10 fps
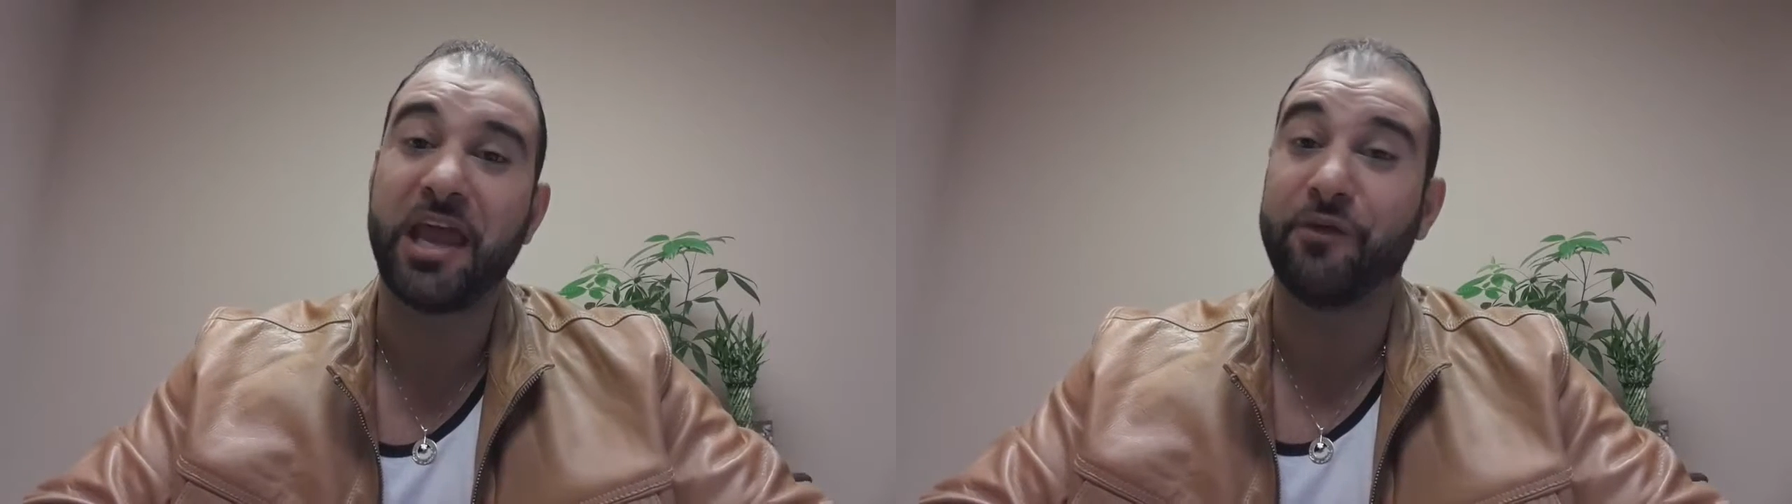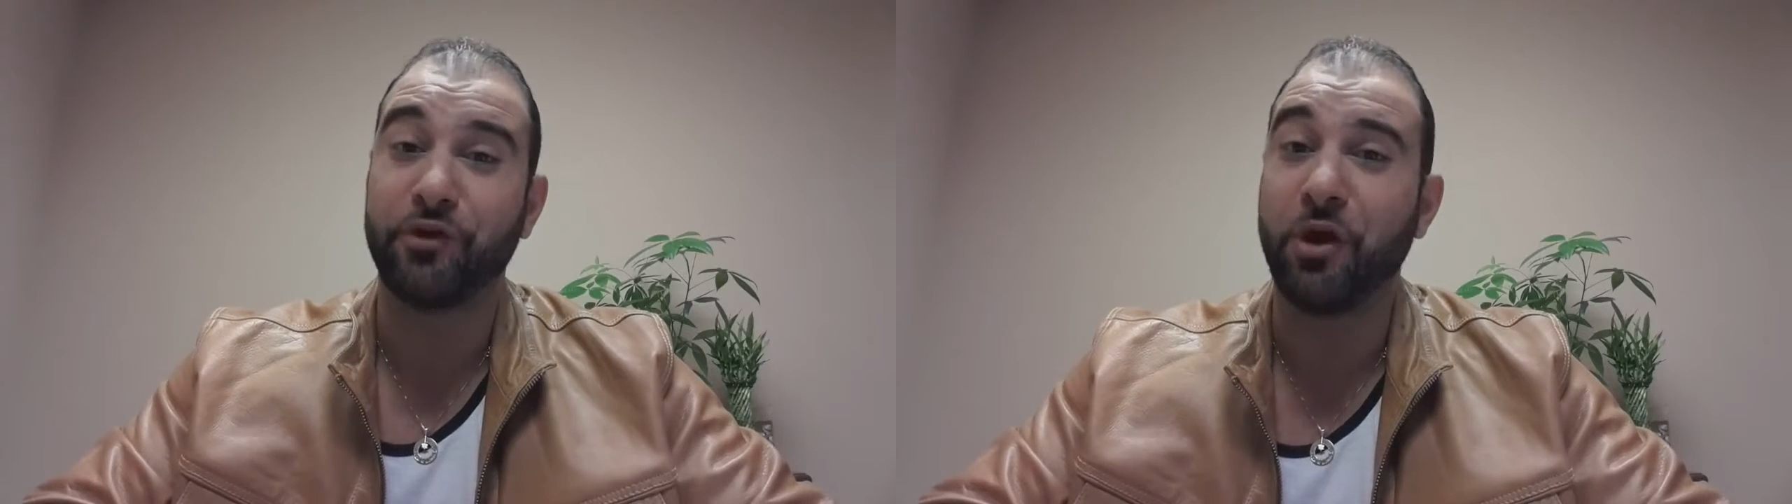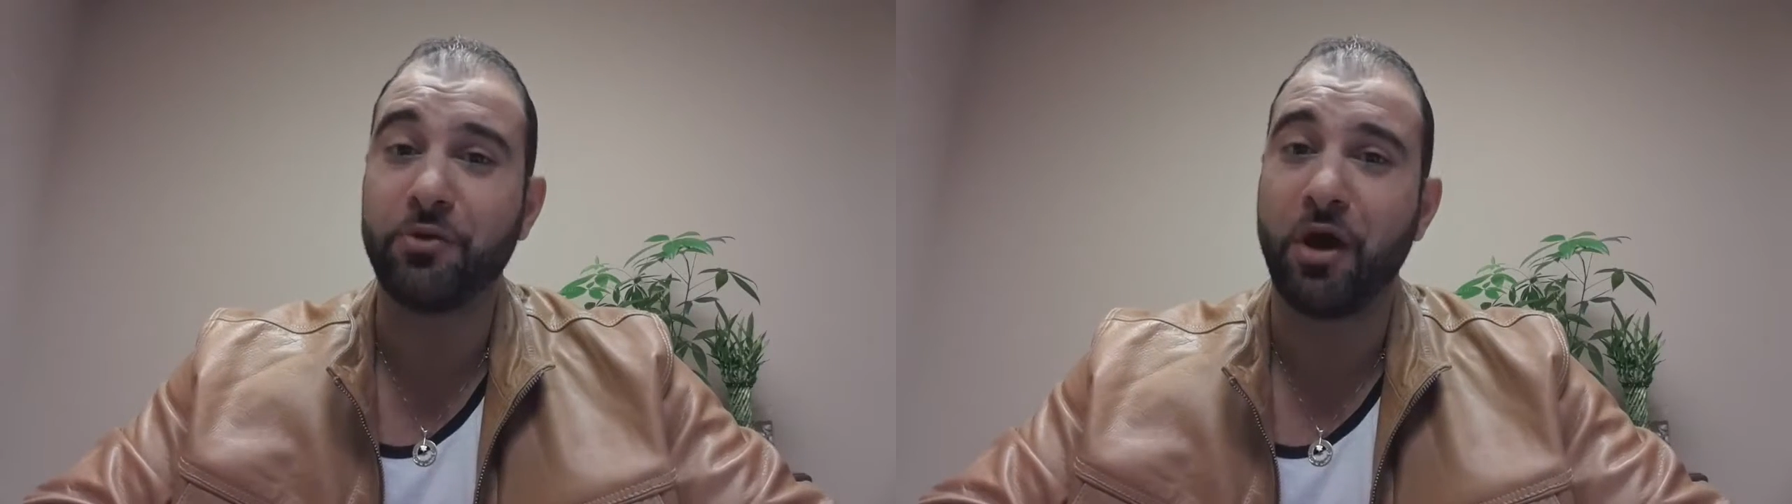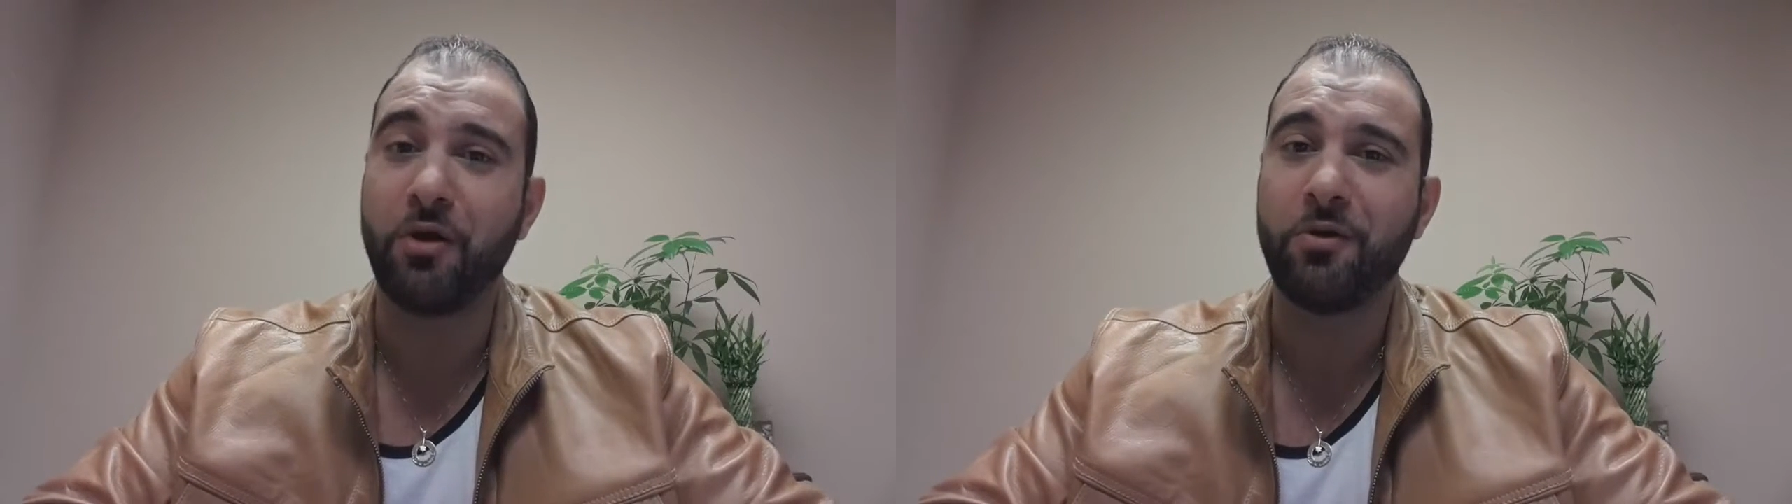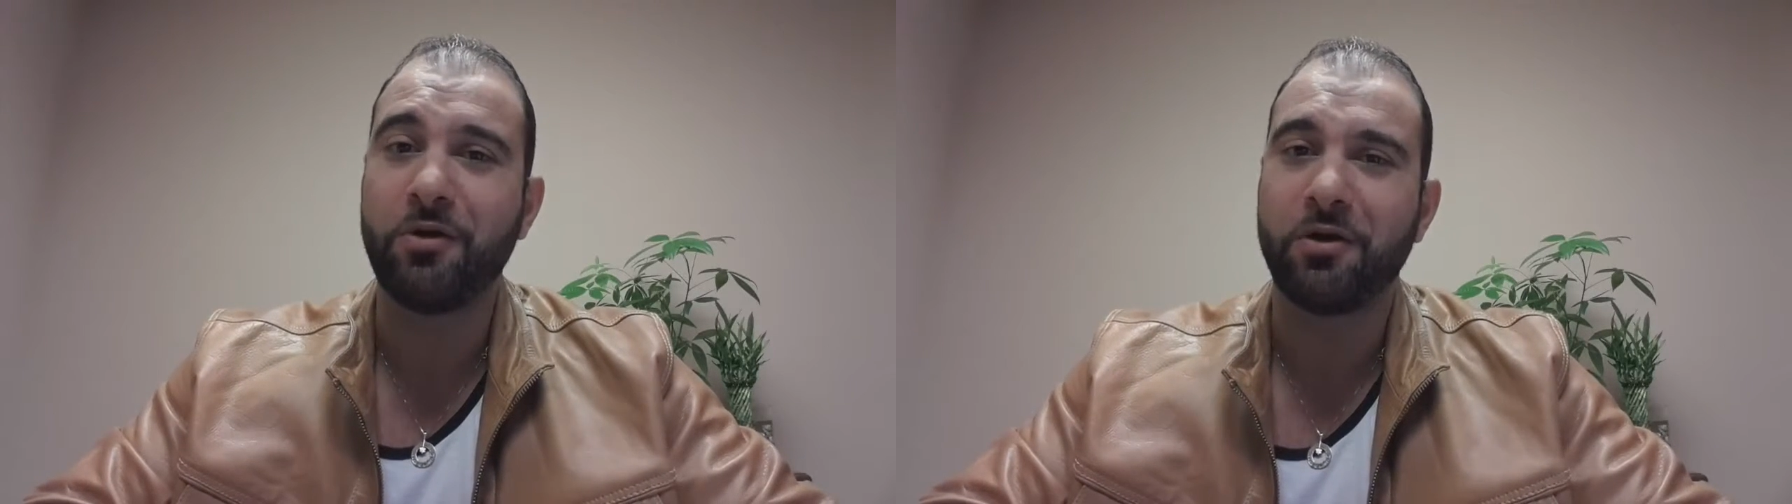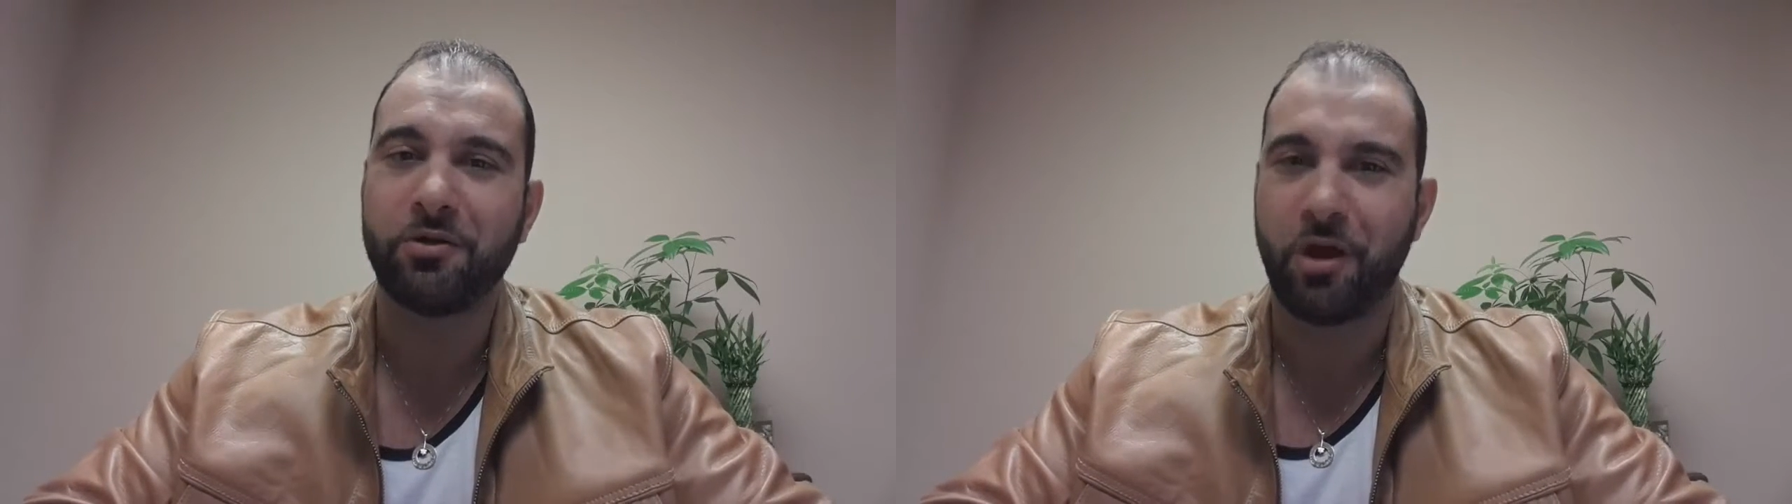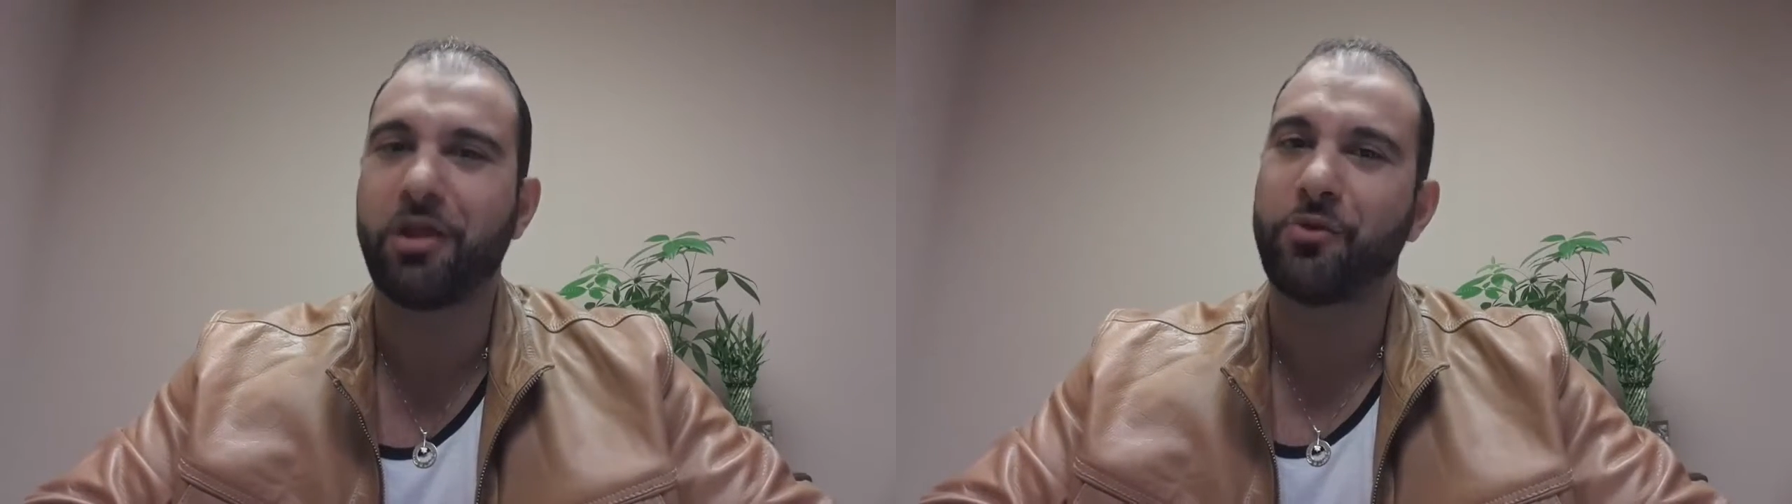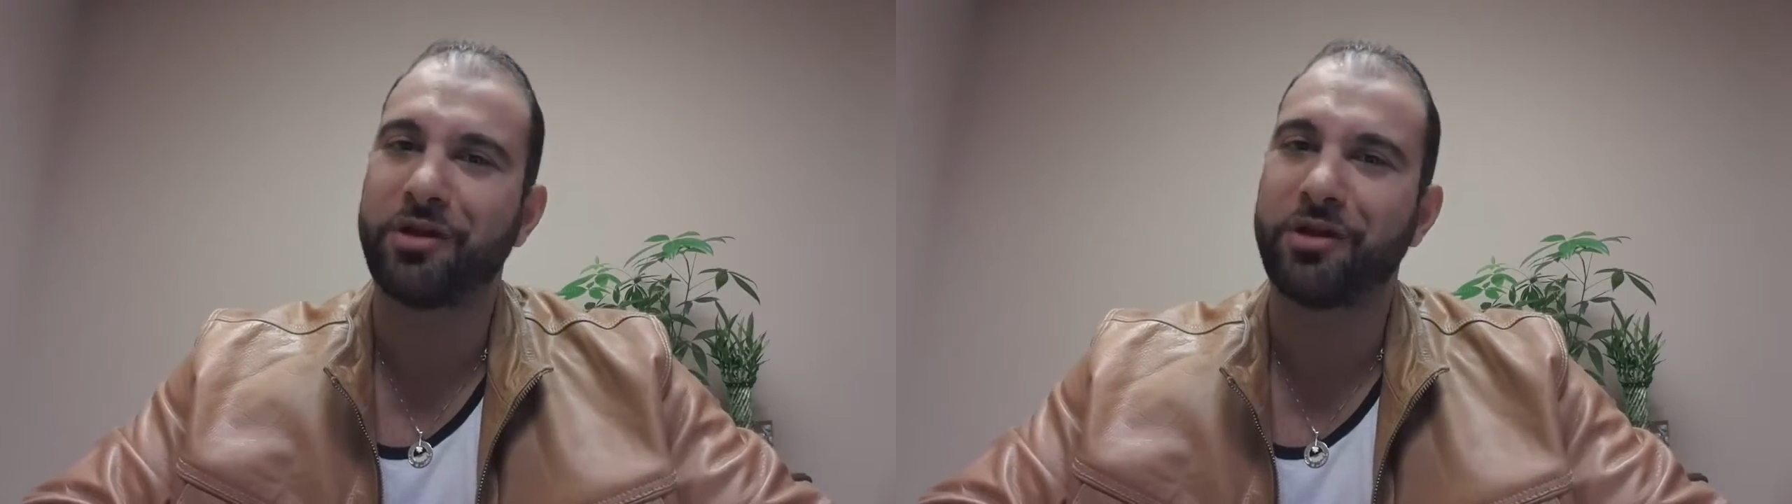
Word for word: And if you don't know, call